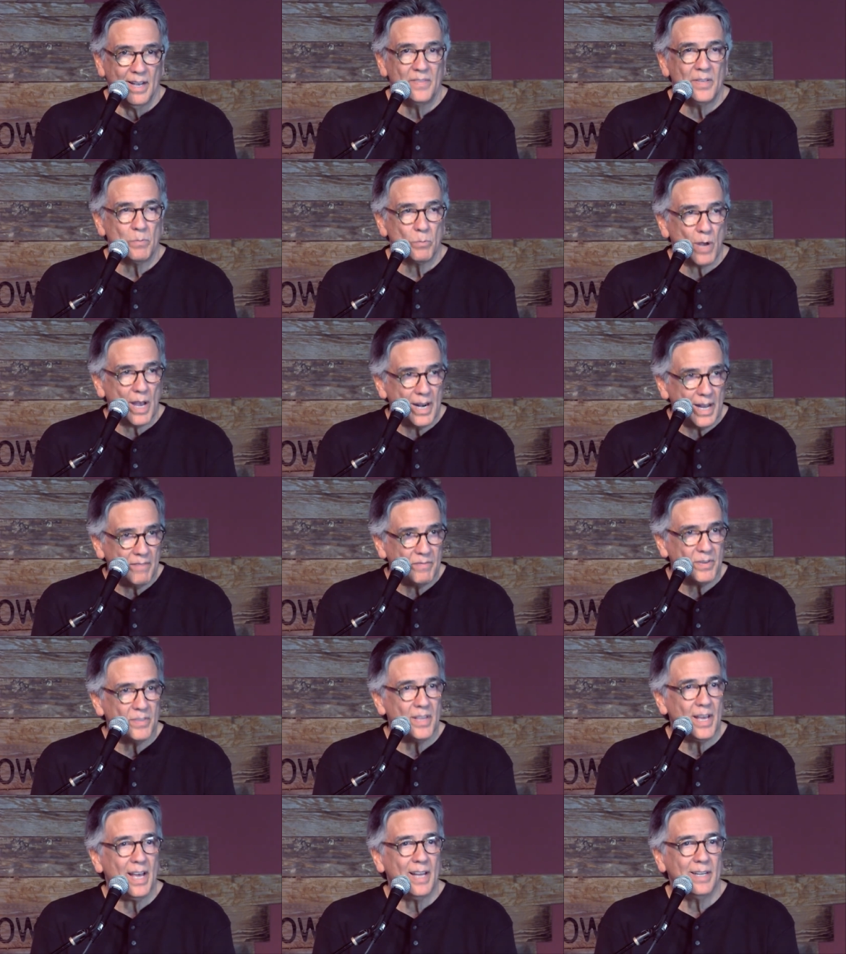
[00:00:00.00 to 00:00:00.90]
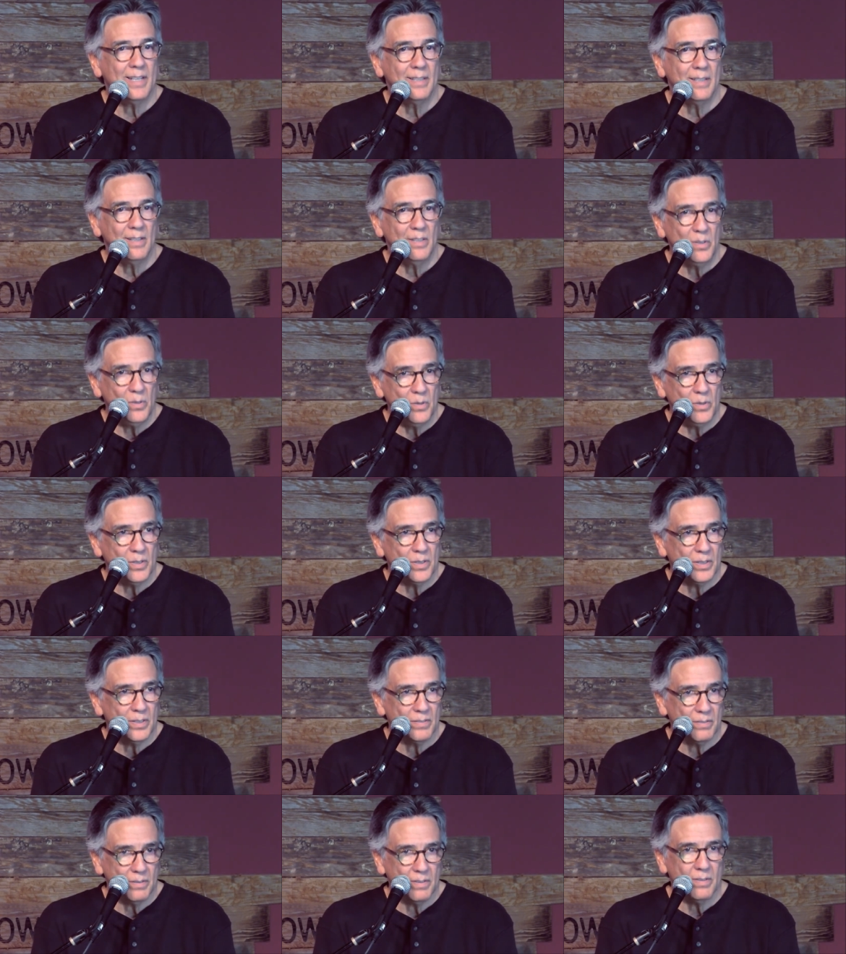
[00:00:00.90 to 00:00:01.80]
And then right after that, in
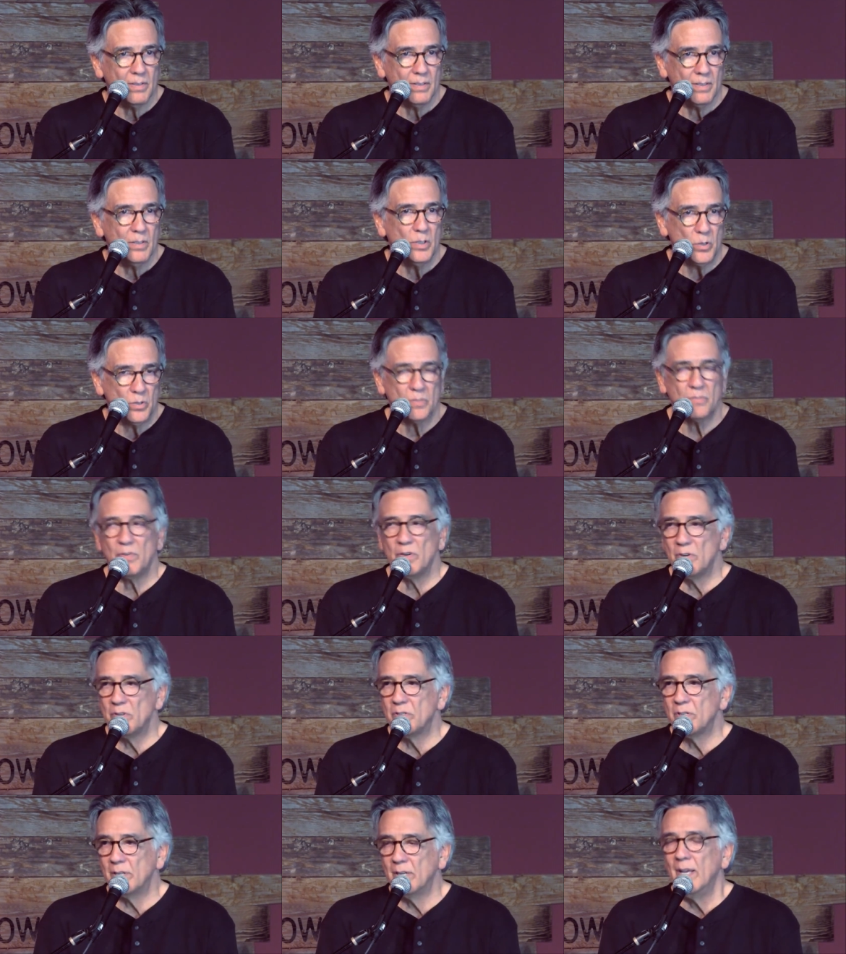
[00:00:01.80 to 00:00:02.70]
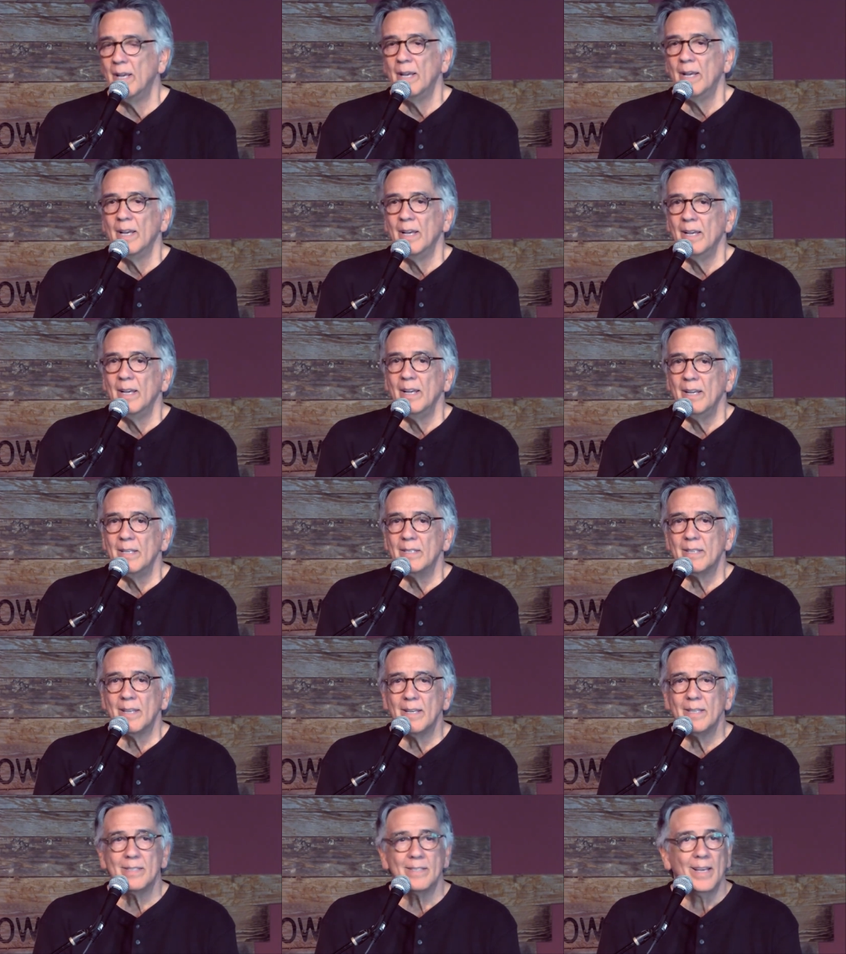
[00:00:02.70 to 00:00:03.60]
Luke, Luke's version, he
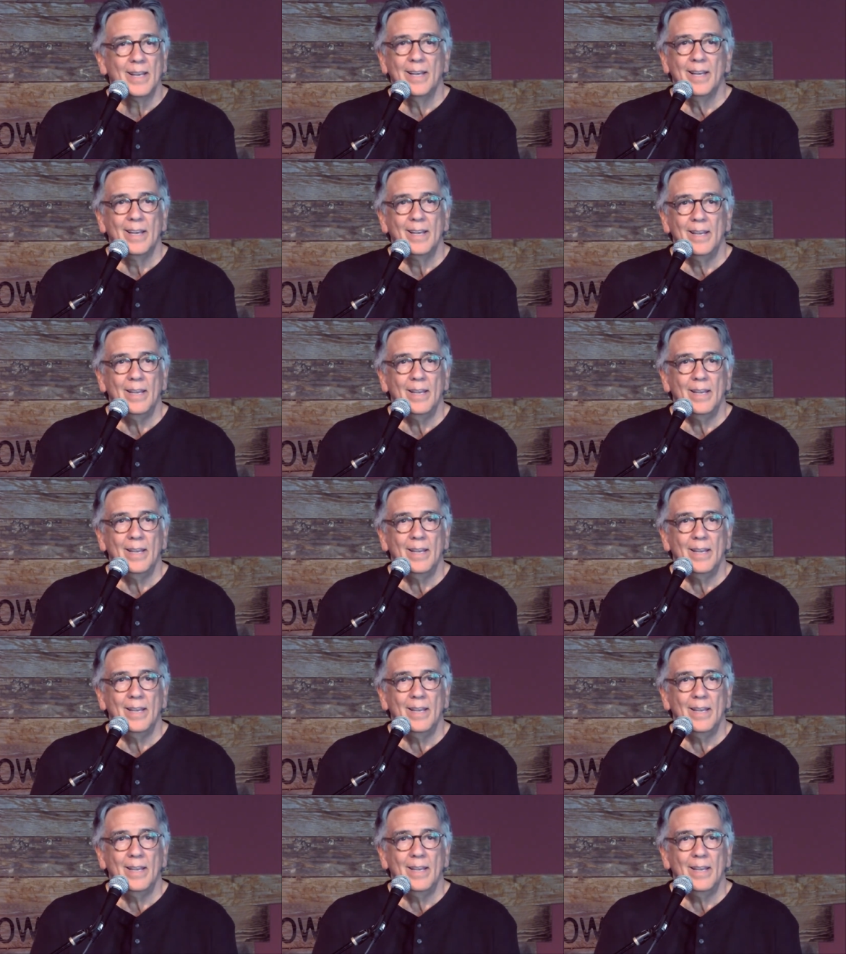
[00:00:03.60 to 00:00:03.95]
says,